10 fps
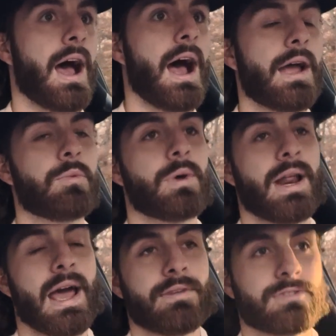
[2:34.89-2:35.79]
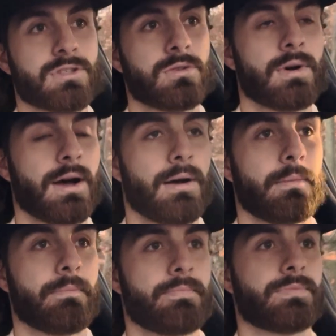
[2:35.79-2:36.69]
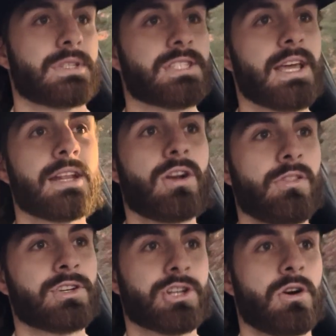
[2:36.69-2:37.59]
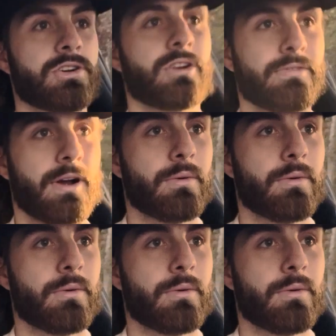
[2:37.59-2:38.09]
I would have to sit it on the charger if I